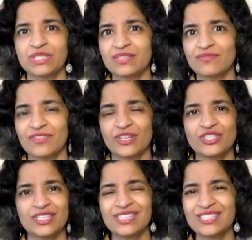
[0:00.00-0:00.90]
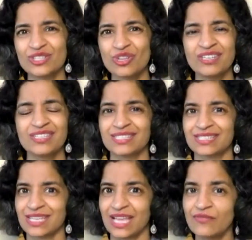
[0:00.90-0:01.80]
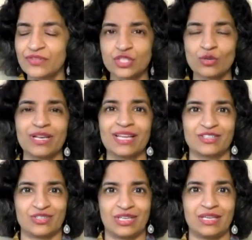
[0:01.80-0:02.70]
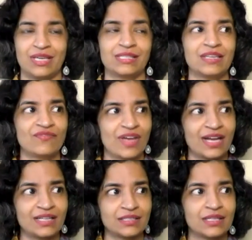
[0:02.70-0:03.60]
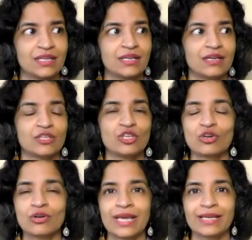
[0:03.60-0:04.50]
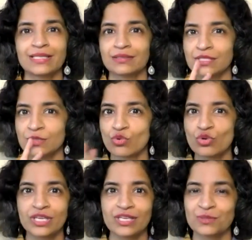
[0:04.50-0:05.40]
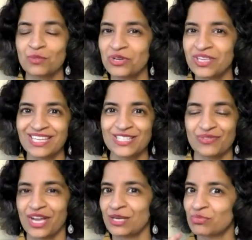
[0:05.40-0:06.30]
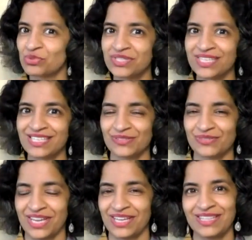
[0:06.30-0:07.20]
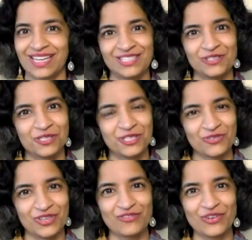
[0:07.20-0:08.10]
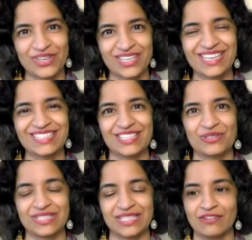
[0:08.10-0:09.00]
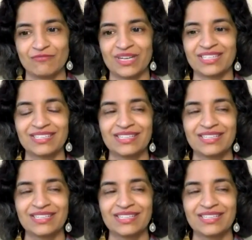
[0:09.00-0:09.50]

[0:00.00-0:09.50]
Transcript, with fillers: and function, it's not self-stimulatory. It's in fact, you know, like smoking smoking is fine boozing is fine that is also a way of organizing yourself but